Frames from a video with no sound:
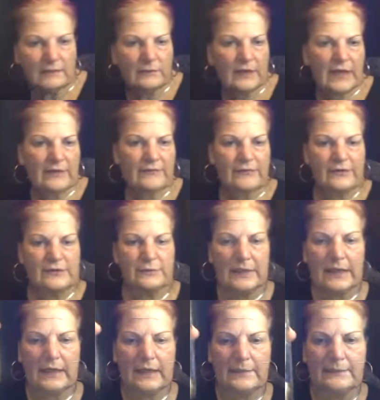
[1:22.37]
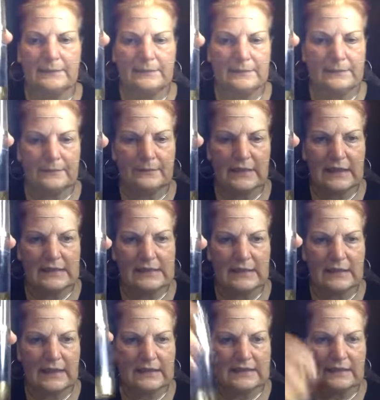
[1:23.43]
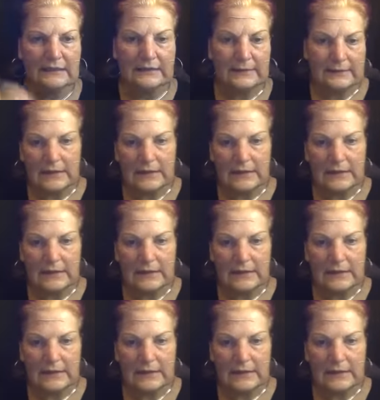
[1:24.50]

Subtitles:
when I first wake up because I like to